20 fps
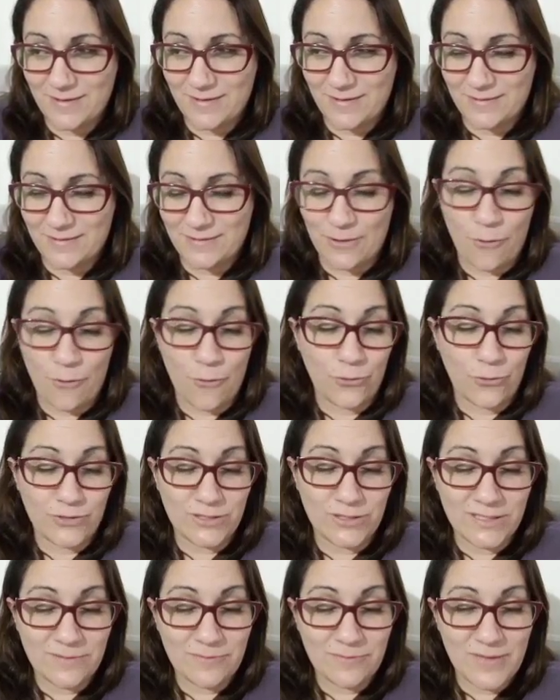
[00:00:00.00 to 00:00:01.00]
is
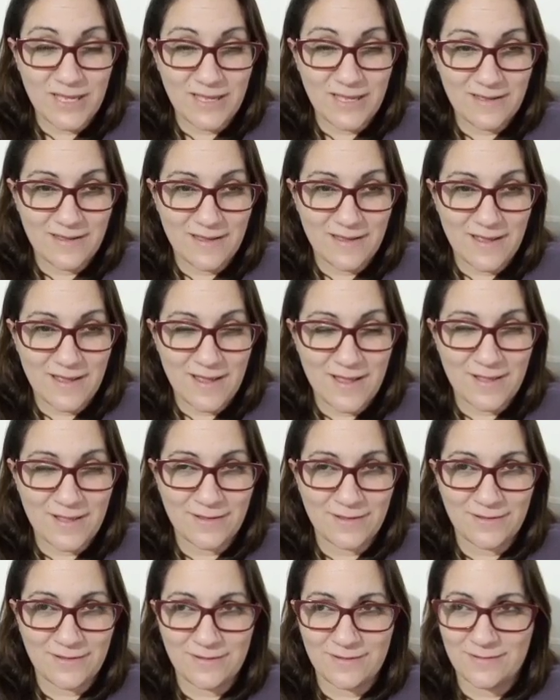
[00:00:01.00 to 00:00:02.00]
holding me,
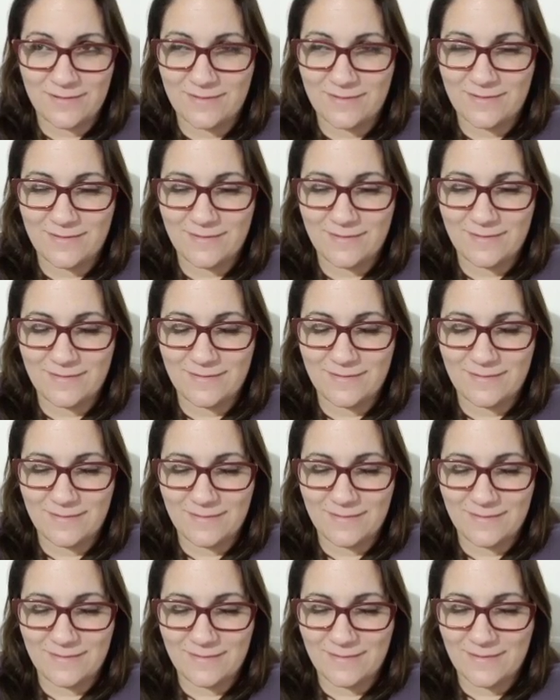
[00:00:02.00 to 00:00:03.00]
and
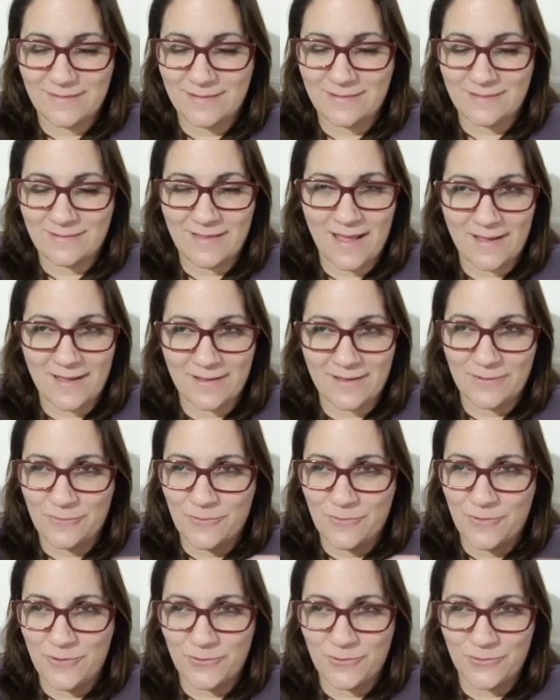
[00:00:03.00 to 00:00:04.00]
it's like the
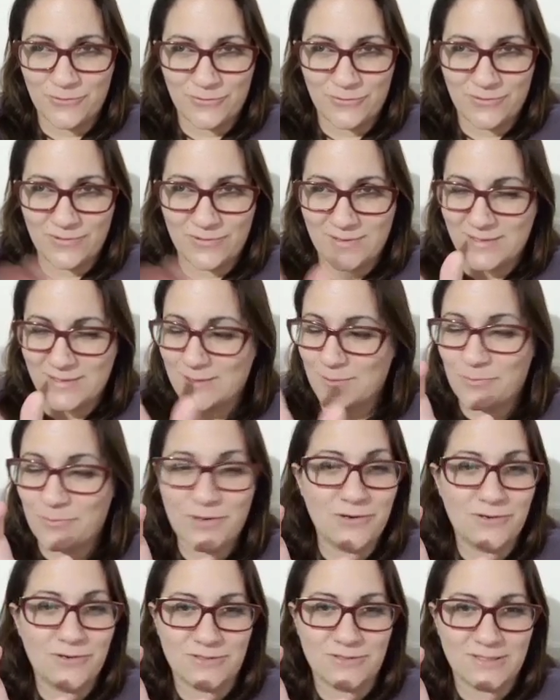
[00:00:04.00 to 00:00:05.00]
world
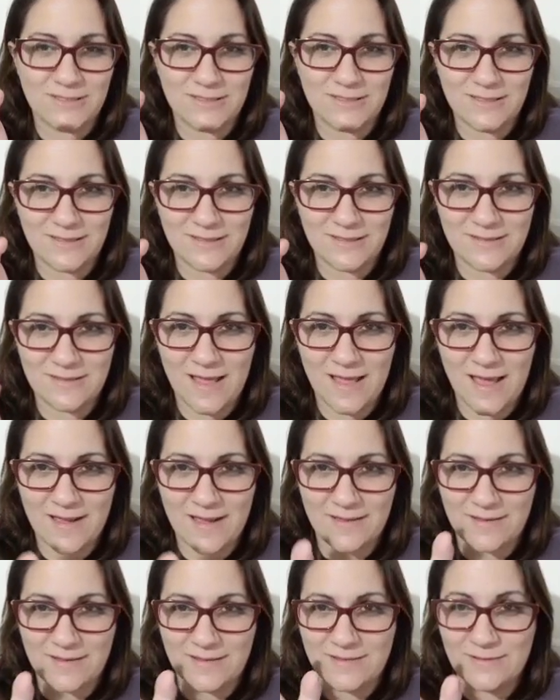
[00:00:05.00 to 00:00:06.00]
disappears. It's
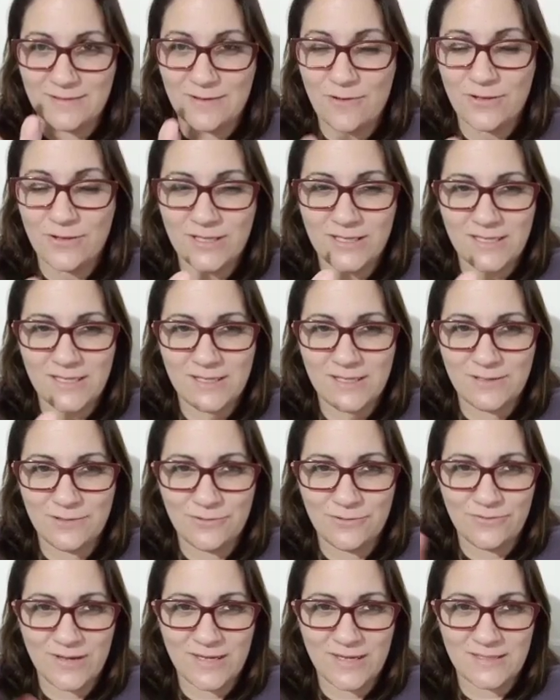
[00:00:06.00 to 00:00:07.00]
like it's only the
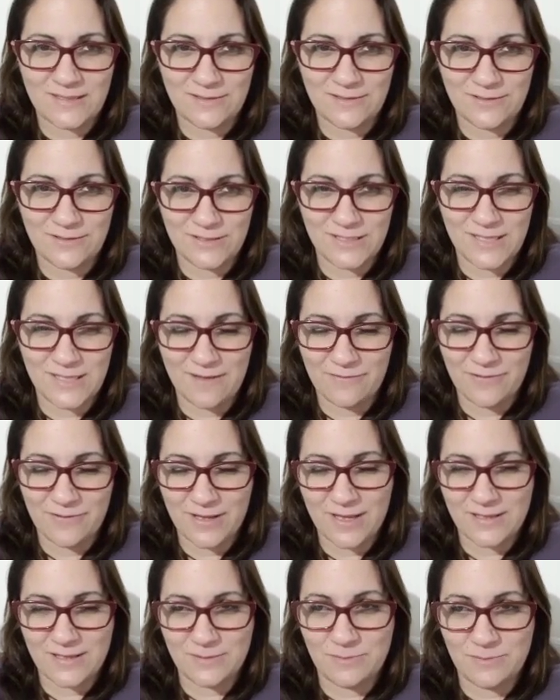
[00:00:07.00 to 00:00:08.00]
two of us. There's
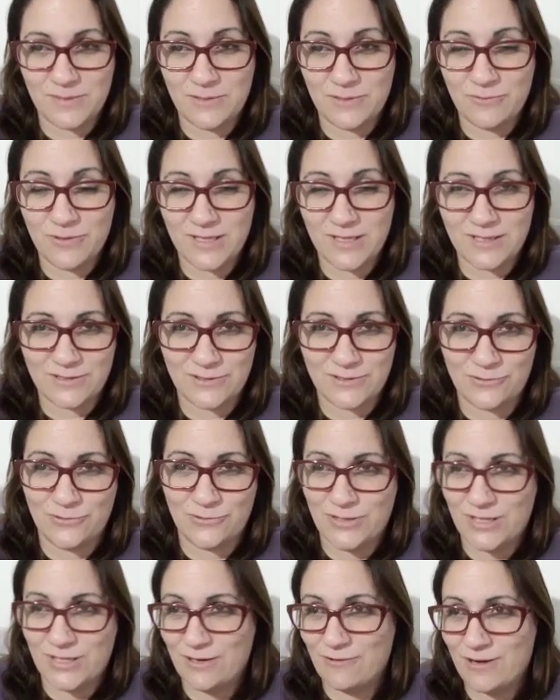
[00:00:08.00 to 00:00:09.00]
nothing else between us or
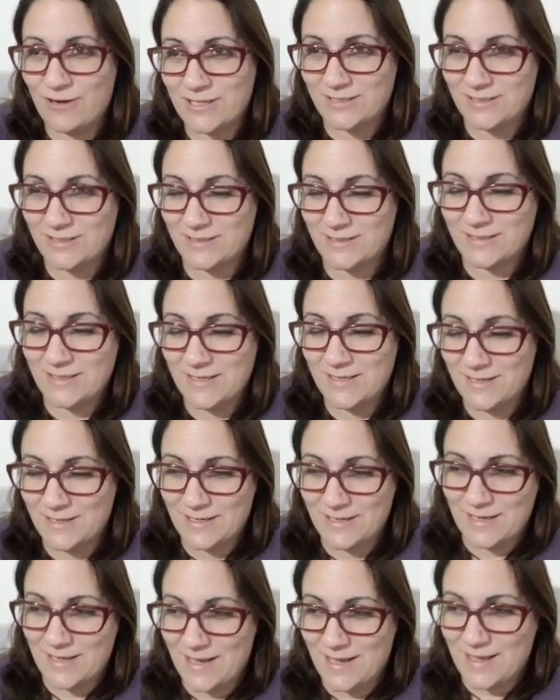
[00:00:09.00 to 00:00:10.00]
near us,
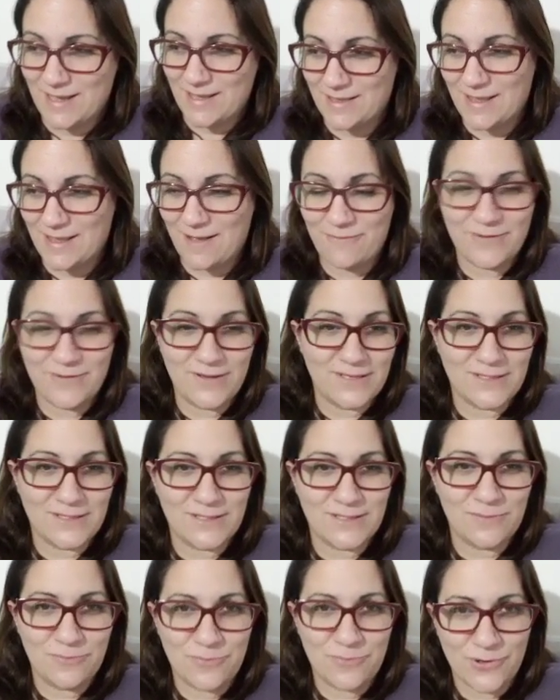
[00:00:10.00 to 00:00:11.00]
and nothing
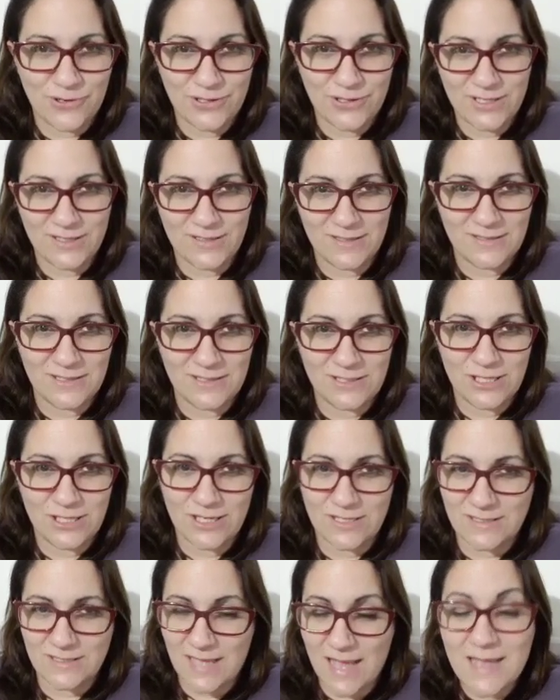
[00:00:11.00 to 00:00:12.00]
is important. It's
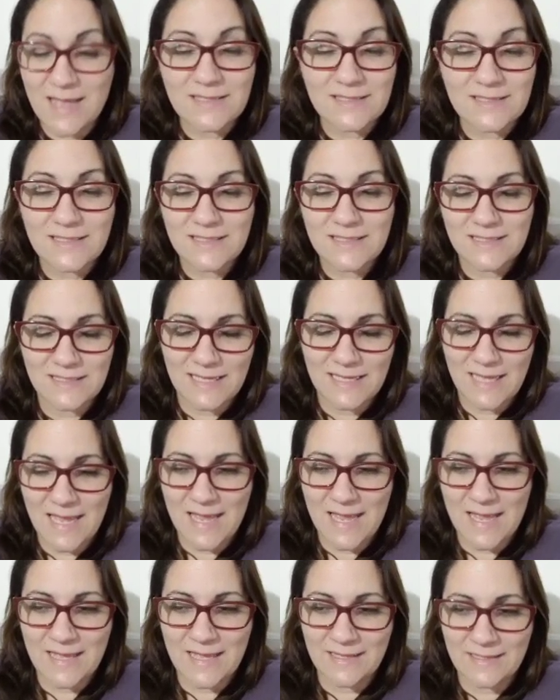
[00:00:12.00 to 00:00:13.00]
just us.
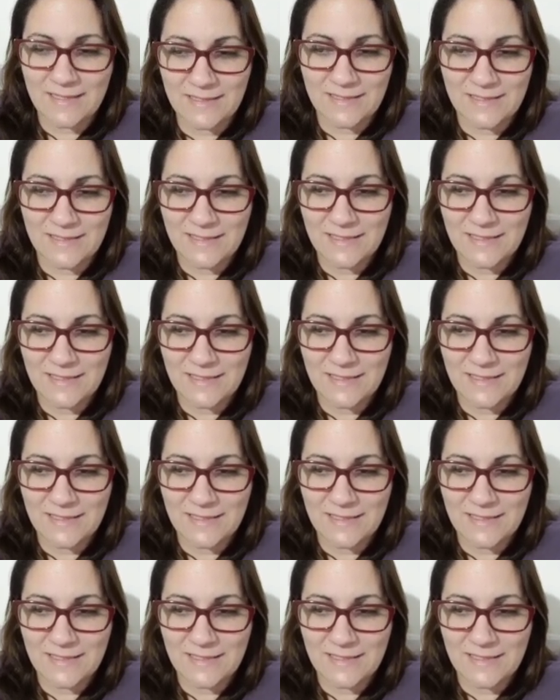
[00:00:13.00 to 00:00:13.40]
And